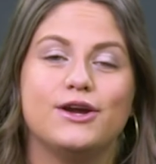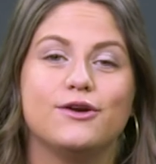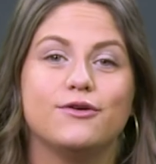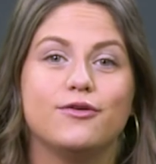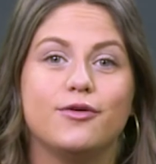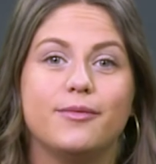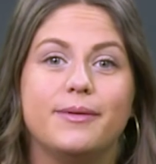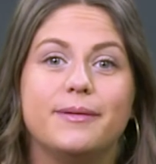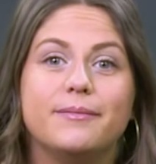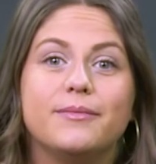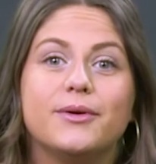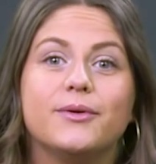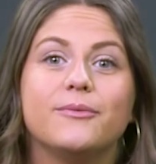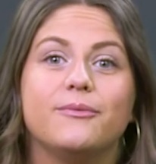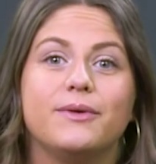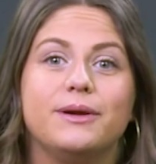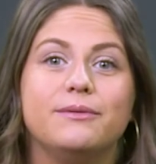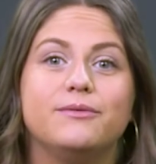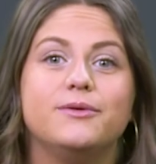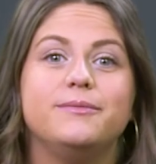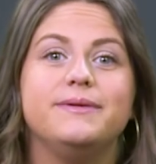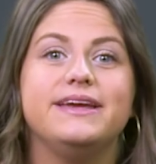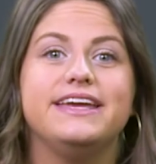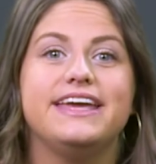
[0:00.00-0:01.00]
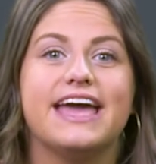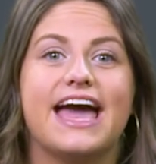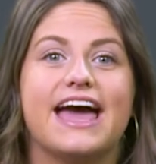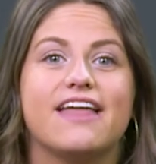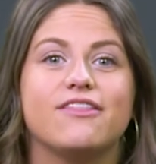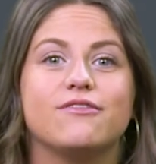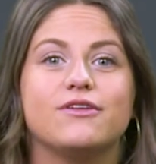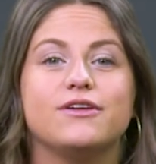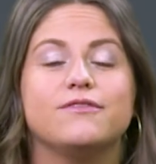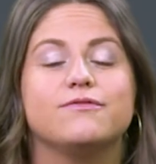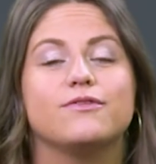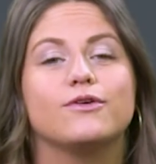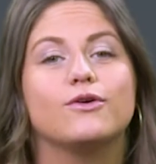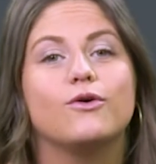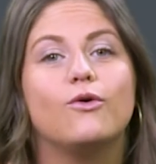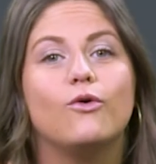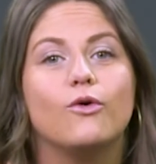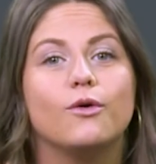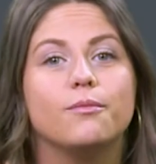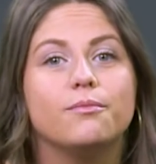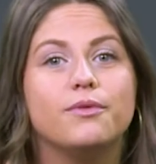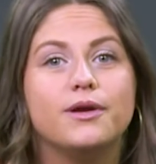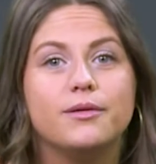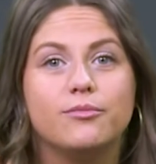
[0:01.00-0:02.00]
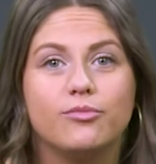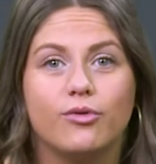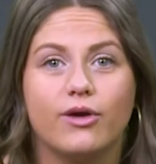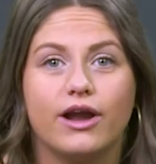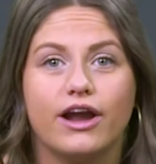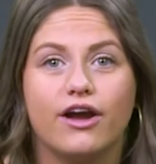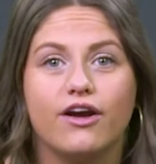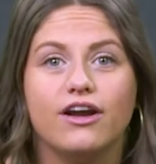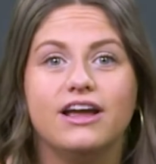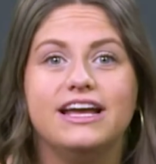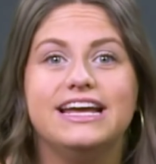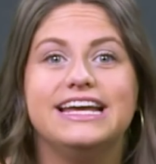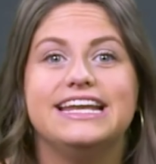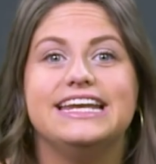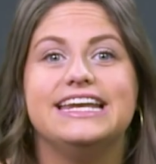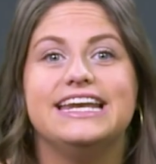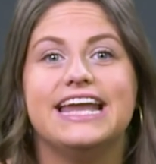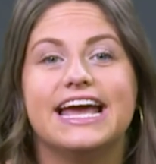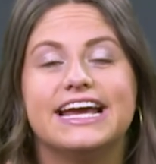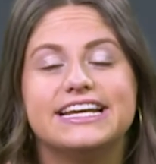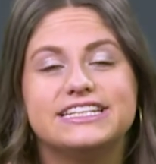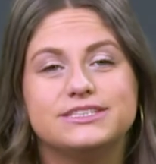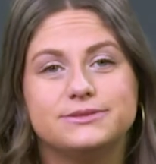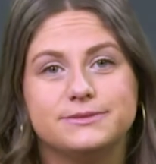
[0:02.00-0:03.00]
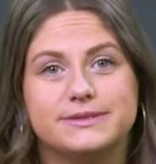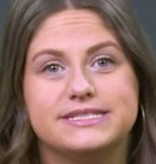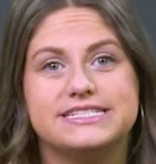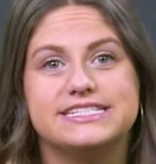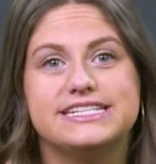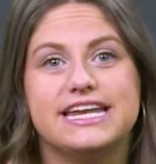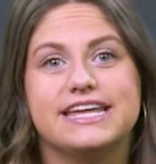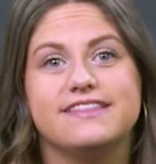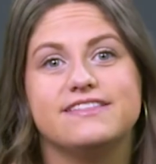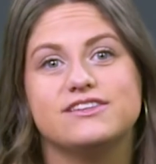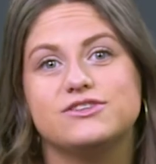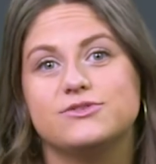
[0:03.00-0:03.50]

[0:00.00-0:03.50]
Remember, we will be gathering for corporate prayer next Wednesday,